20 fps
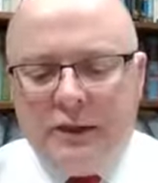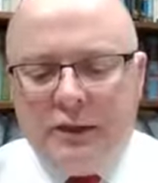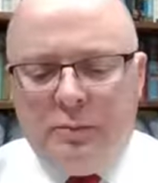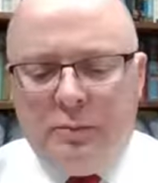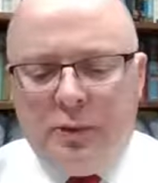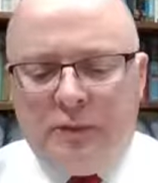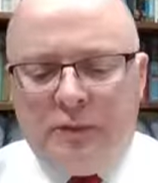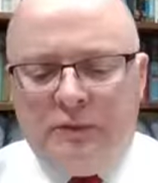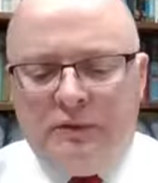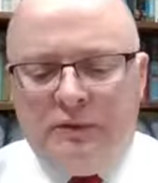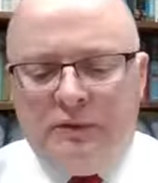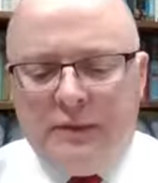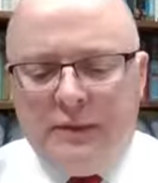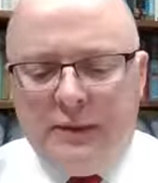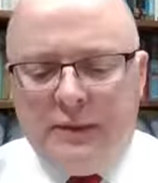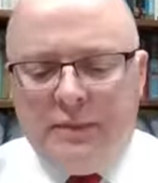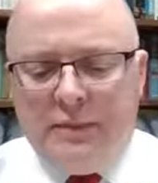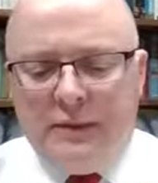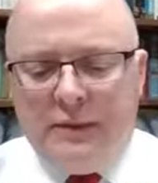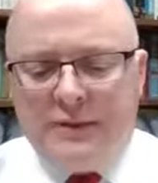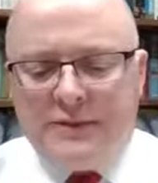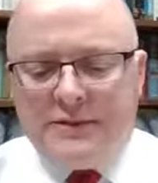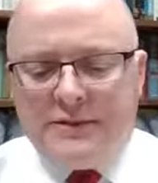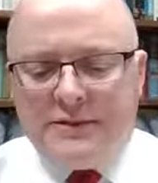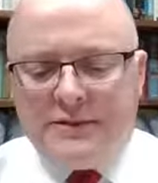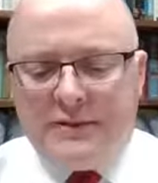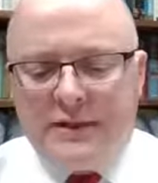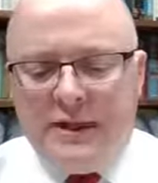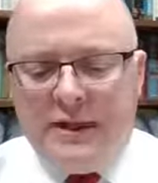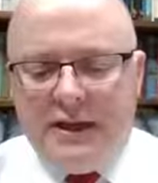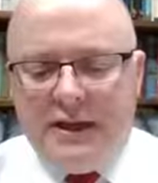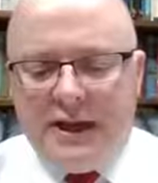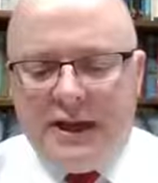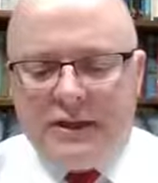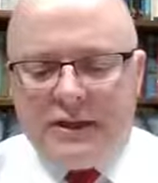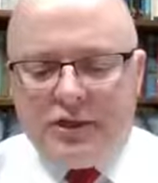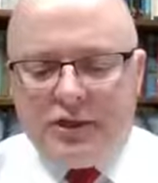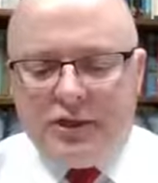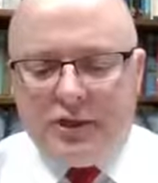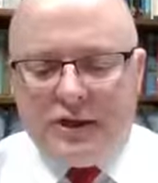in the book of Philippians
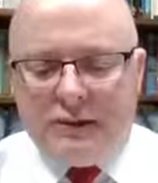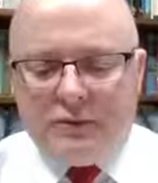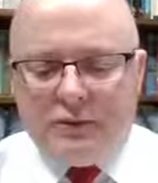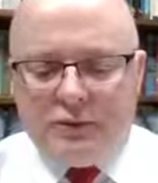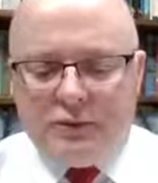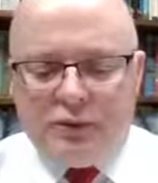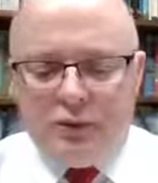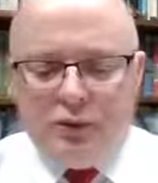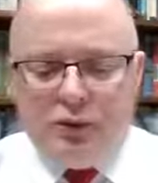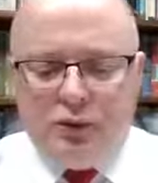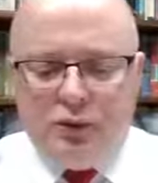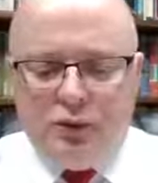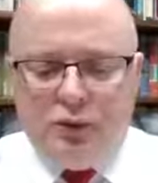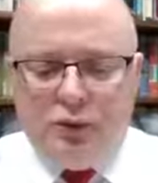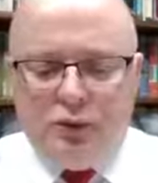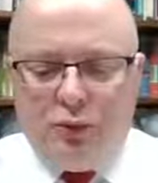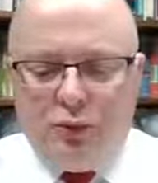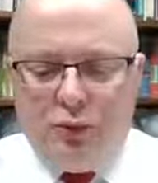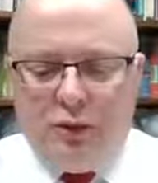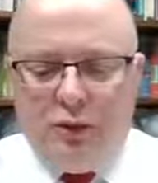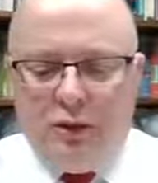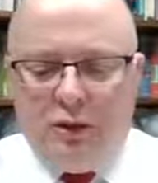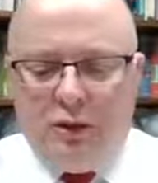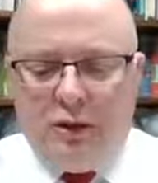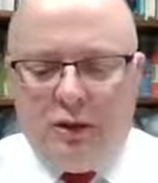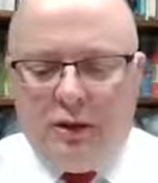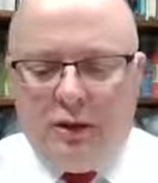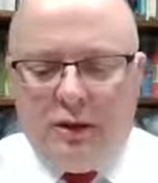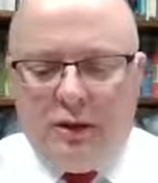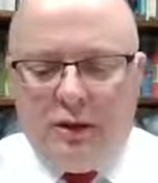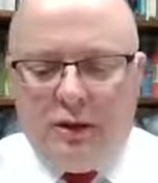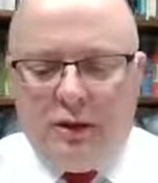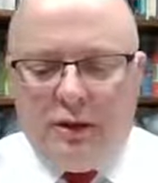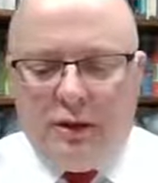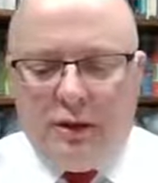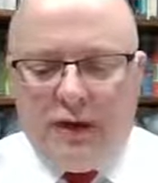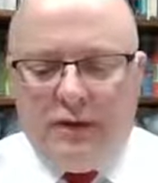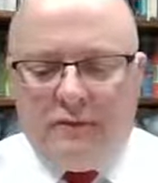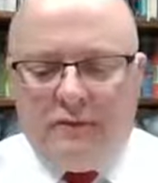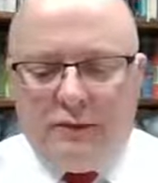at chapter 2
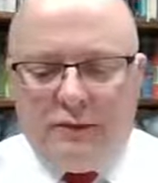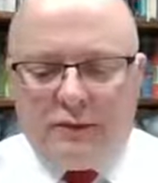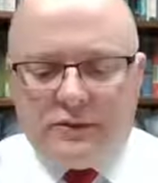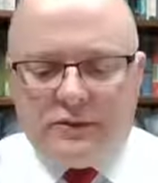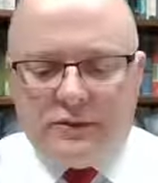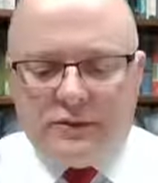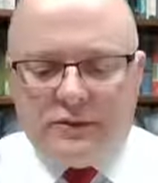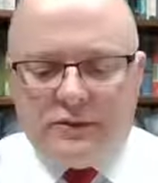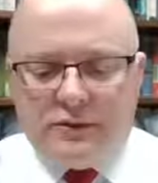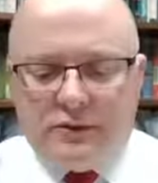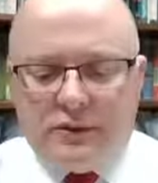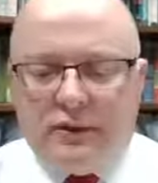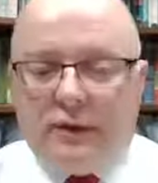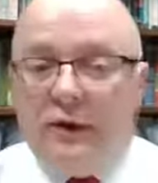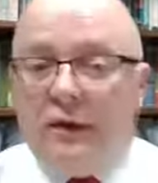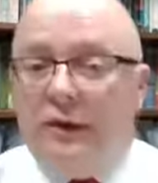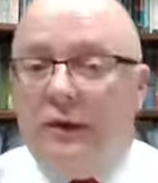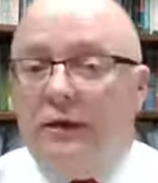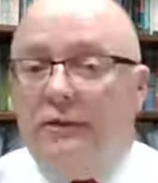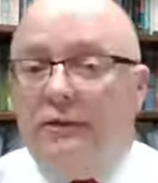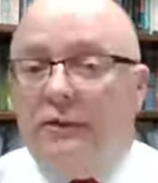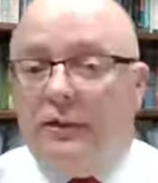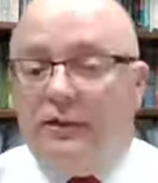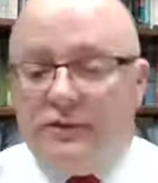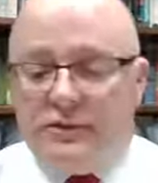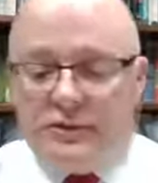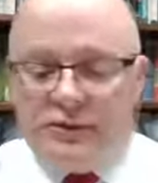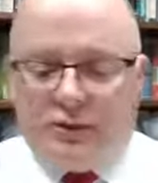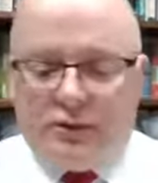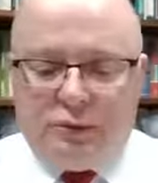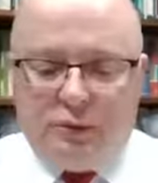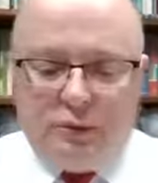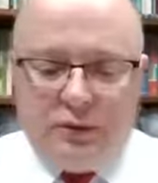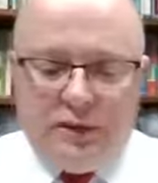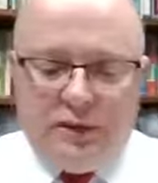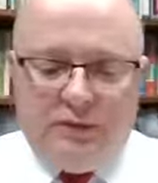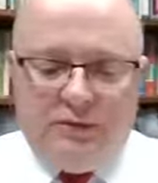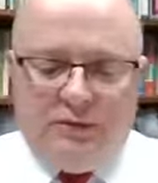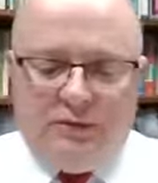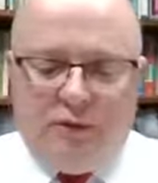at verses uh, verses
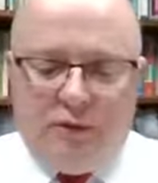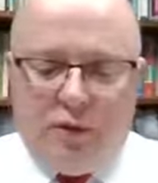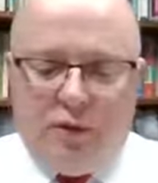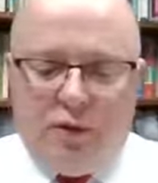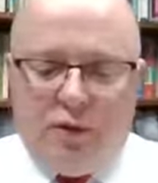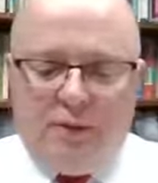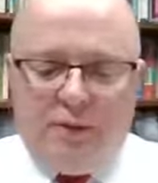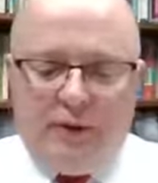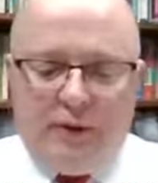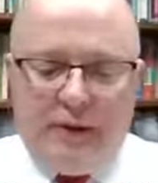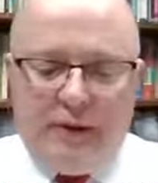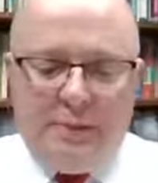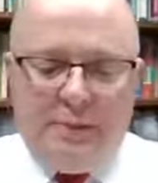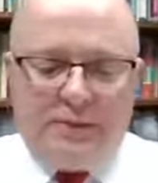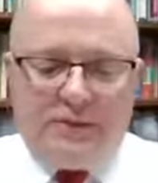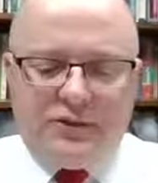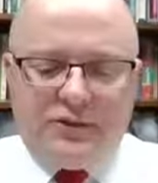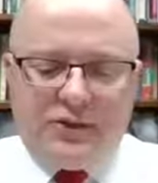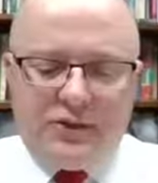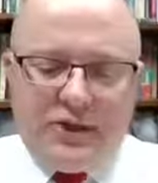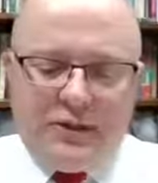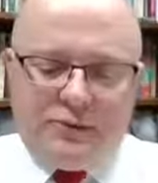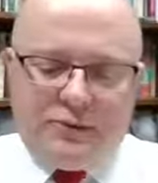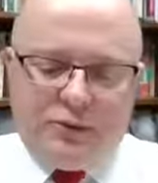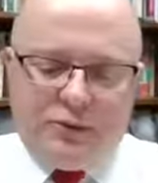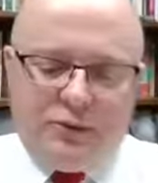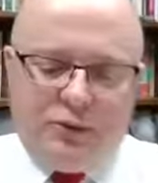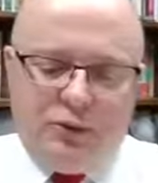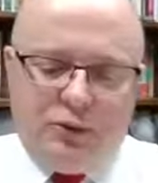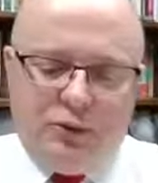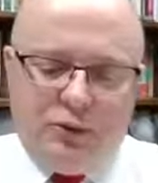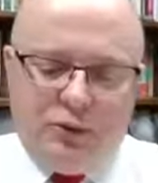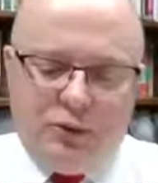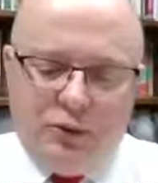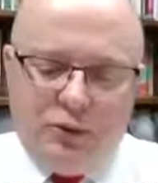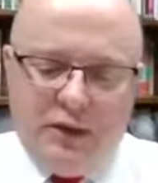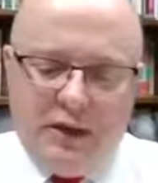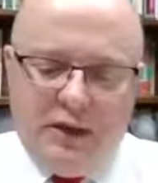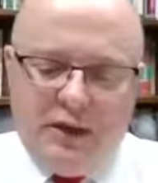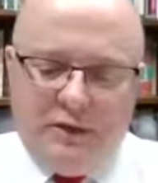3 and 4 Philippians chapter
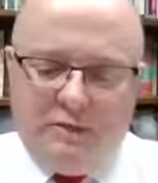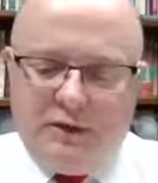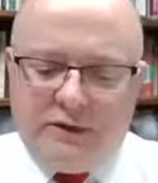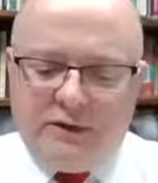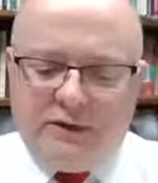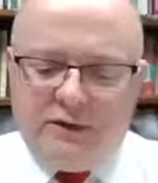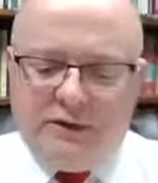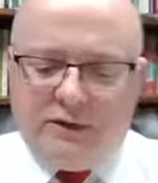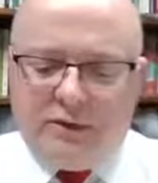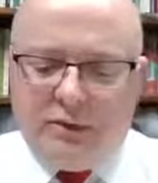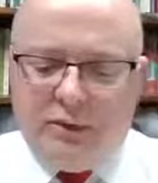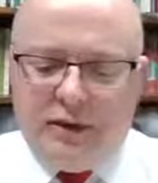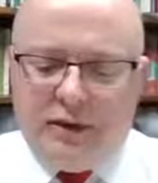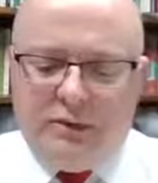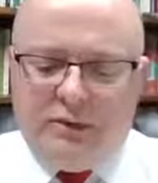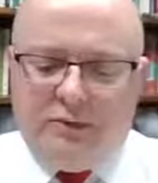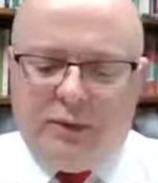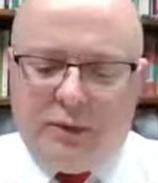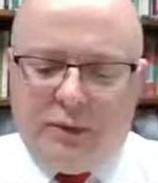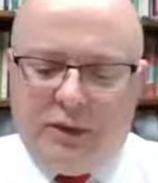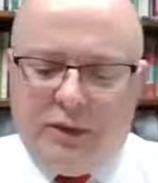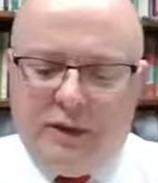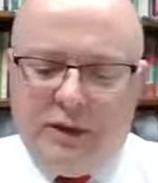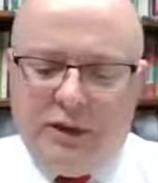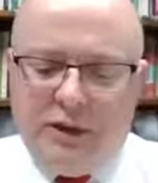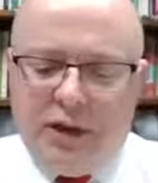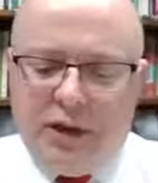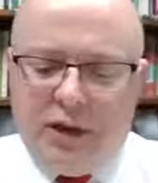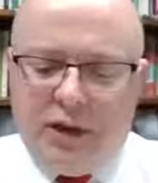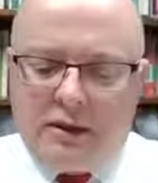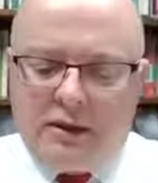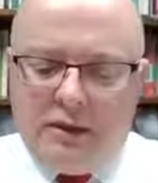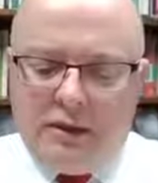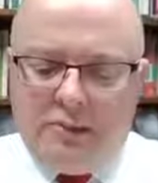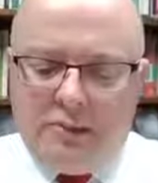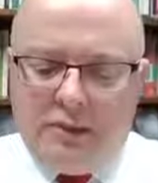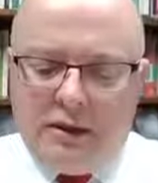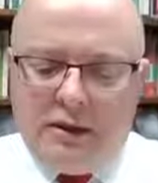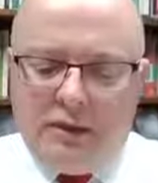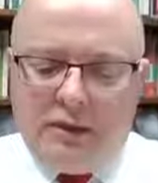2 verses 3 and 4 let
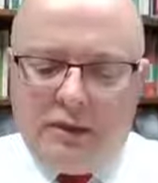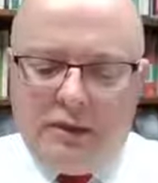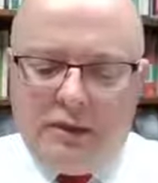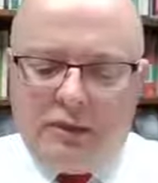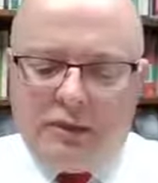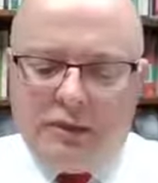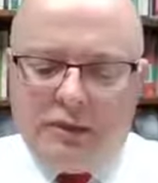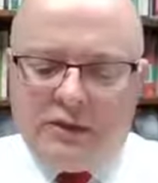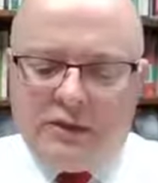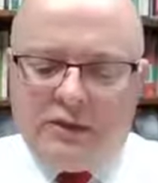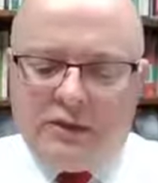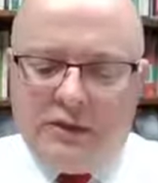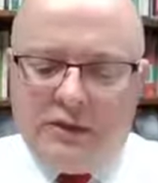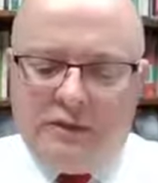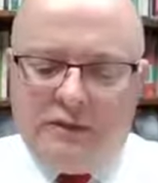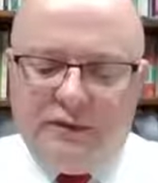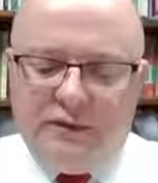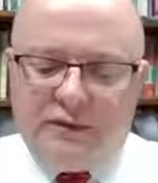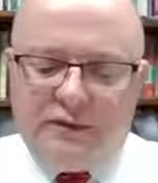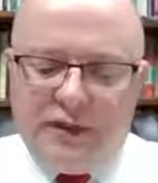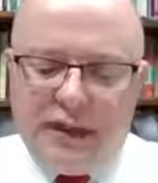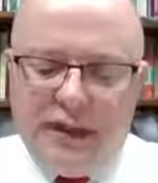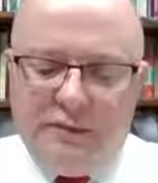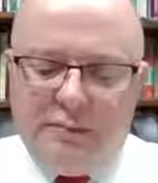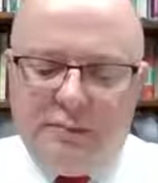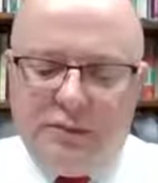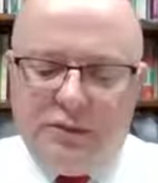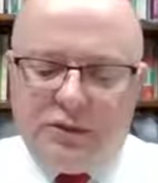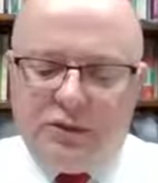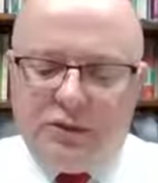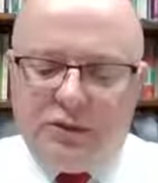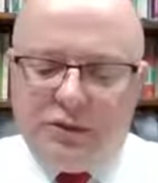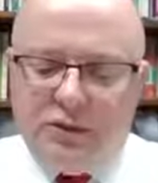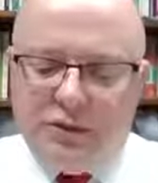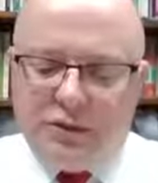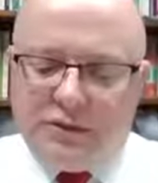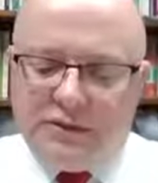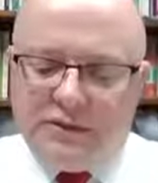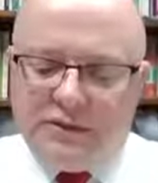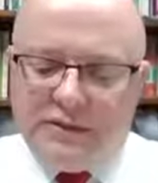nothing be done through selfish
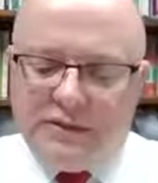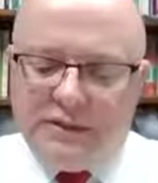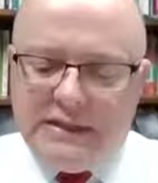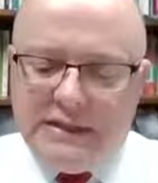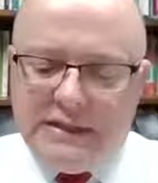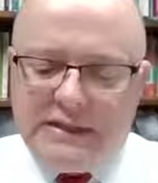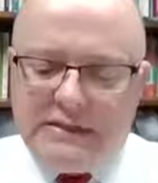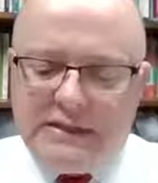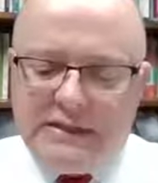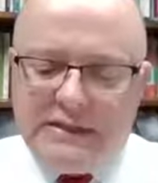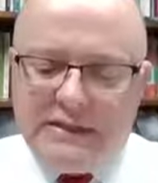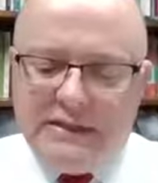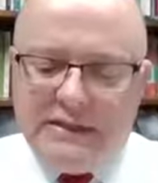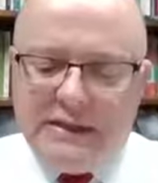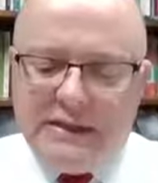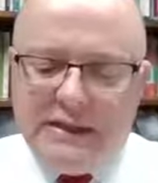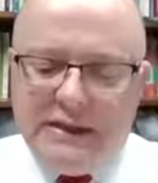ambition or conceit